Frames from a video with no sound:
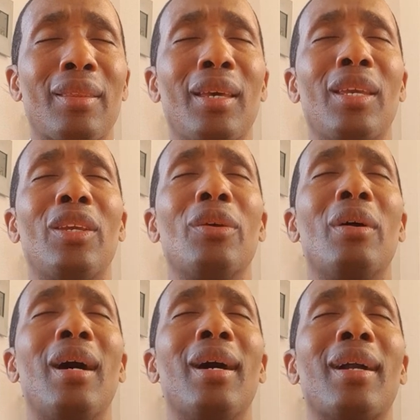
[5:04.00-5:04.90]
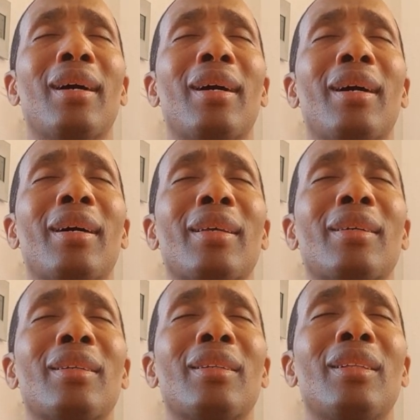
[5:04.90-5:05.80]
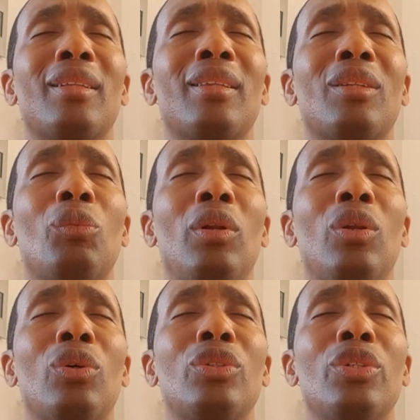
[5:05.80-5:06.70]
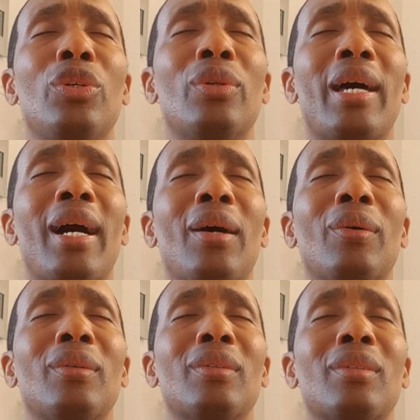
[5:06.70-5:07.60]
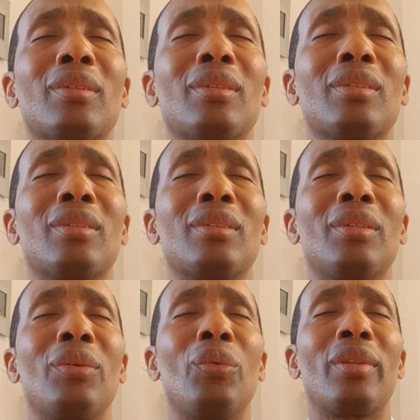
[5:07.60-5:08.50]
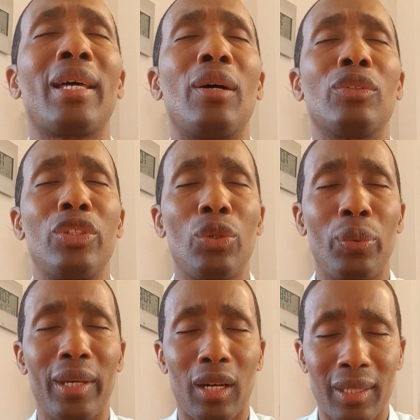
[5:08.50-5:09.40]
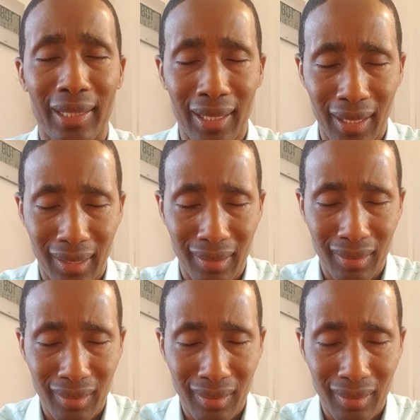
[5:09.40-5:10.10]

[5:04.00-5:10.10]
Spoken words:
Thank you, our God. We look to you now. Without you, we are done.